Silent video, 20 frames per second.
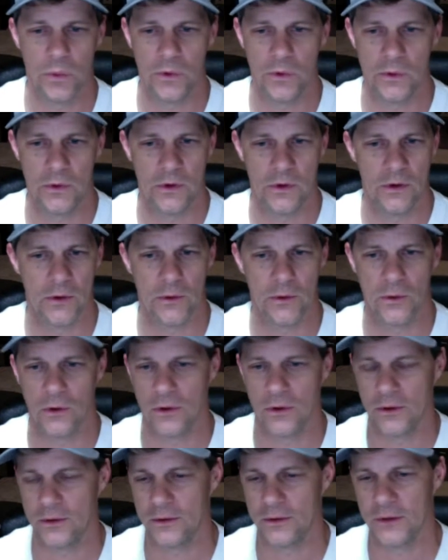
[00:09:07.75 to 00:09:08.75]
you know,
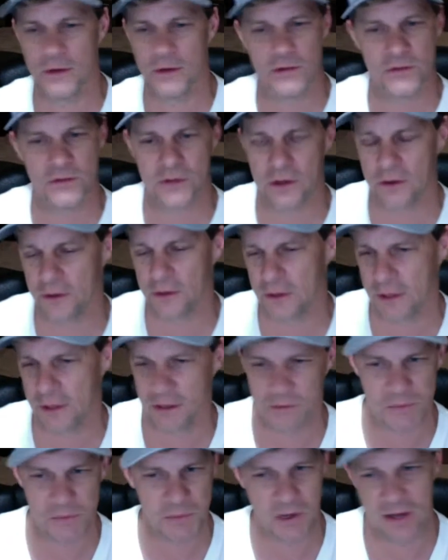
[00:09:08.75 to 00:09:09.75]
aren't necessarily
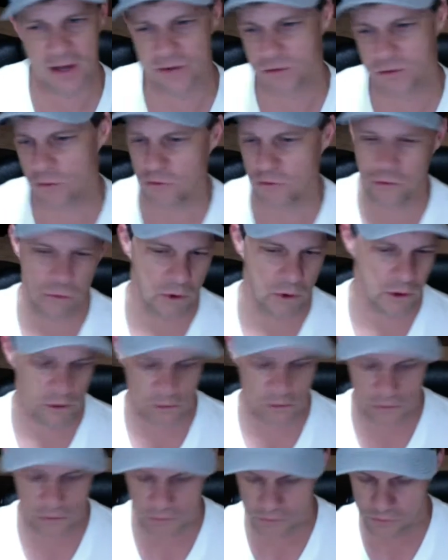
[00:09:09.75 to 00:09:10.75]
given by a social
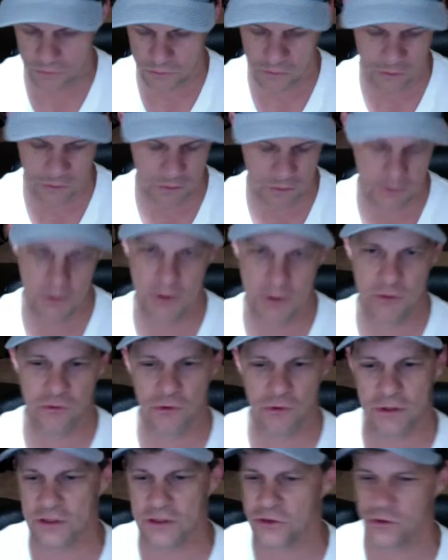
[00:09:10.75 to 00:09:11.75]
worker or in
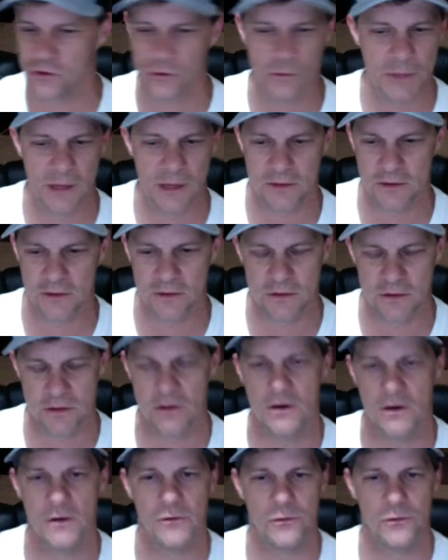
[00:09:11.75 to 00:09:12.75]
traditional methods
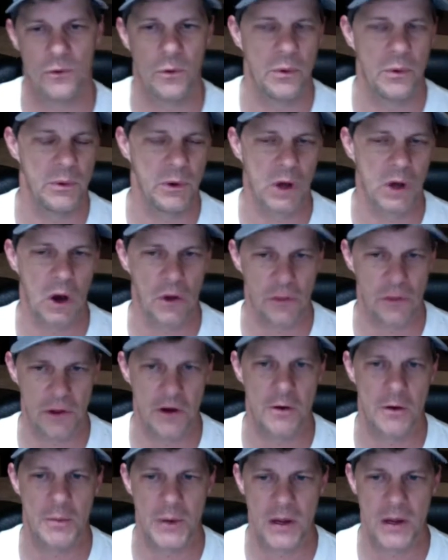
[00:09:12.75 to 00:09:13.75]
of what we would call
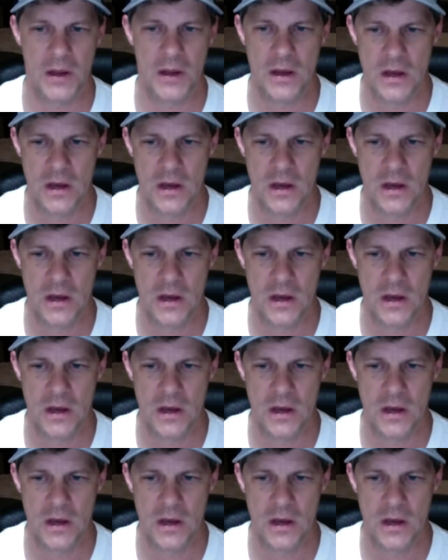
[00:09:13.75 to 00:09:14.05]
therapy.